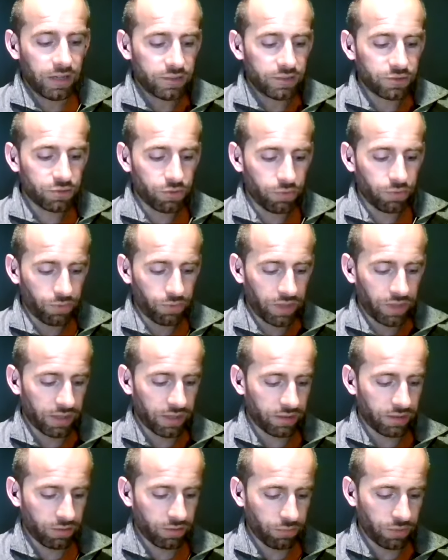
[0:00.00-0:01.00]
So
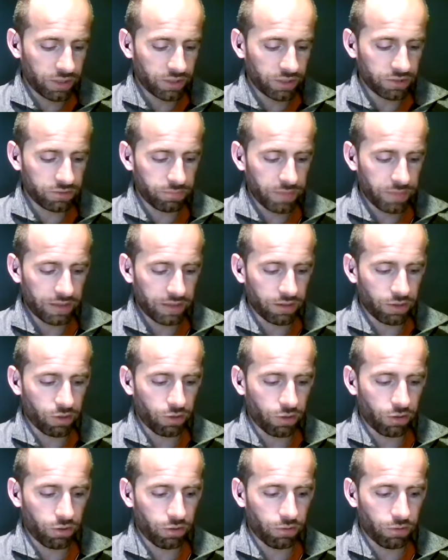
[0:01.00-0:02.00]
we just made the
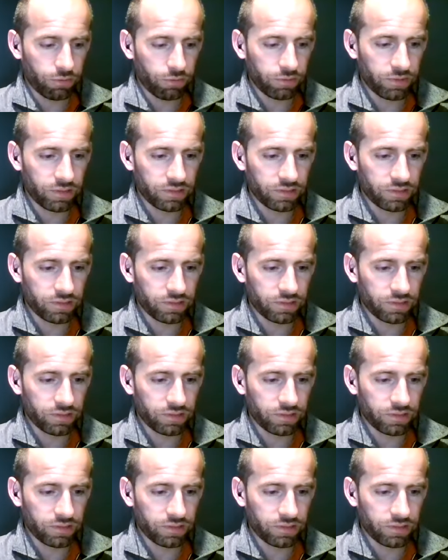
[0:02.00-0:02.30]
call